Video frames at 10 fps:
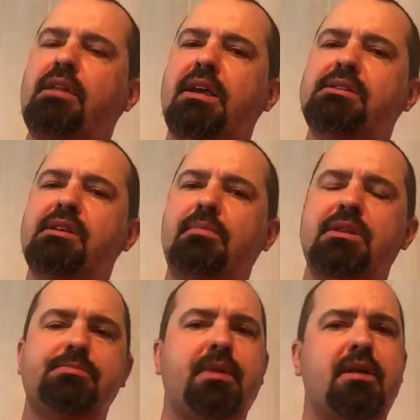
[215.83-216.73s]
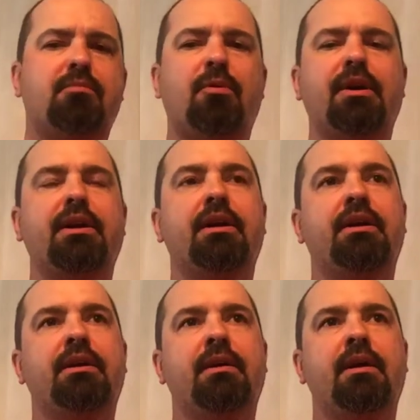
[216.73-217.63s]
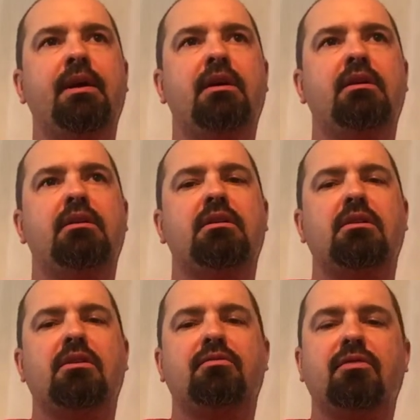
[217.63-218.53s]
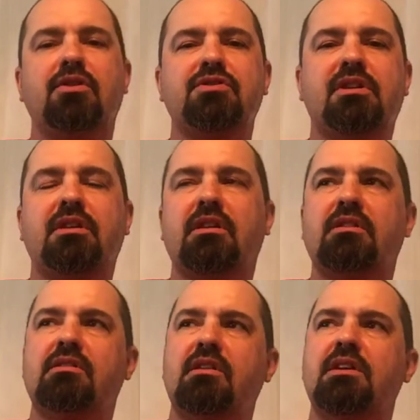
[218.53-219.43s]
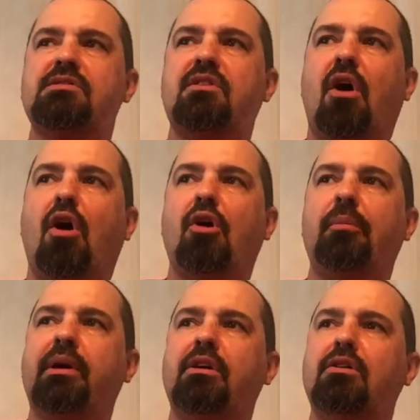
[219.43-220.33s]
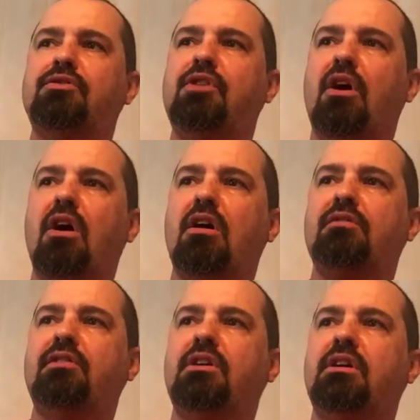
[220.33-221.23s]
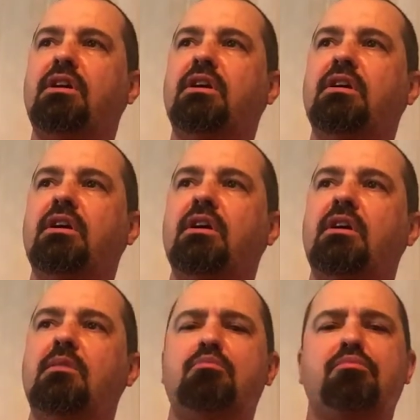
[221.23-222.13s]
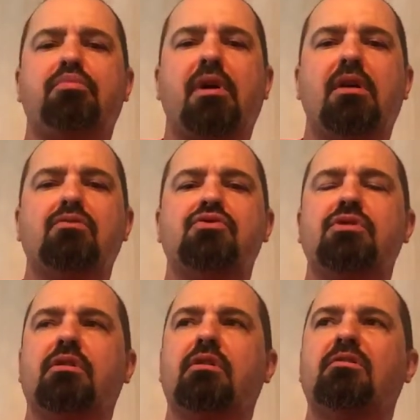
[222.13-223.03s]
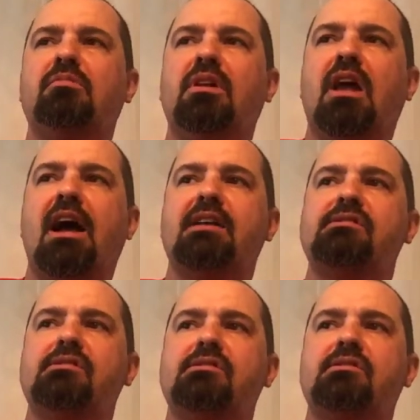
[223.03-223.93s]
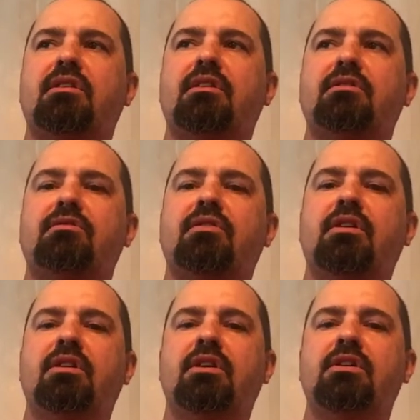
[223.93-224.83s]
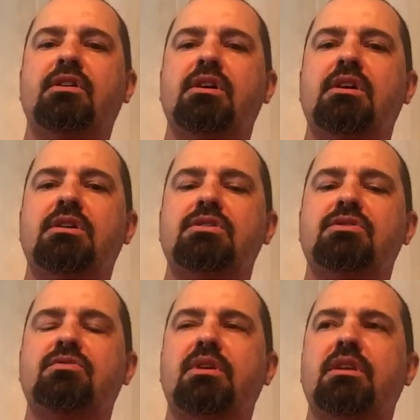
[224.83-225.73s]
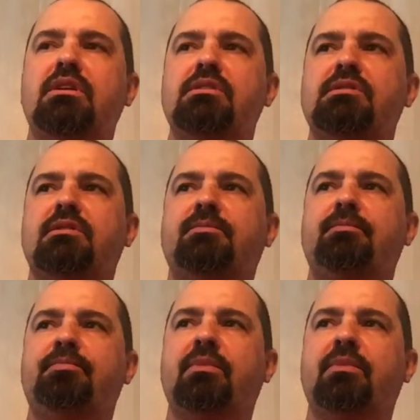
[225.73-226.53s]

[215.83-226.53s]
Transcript: Take a sip of this bad boy, and on the front you get this nice caramel, toffee, brown sugar, and molasses kind of sweetness.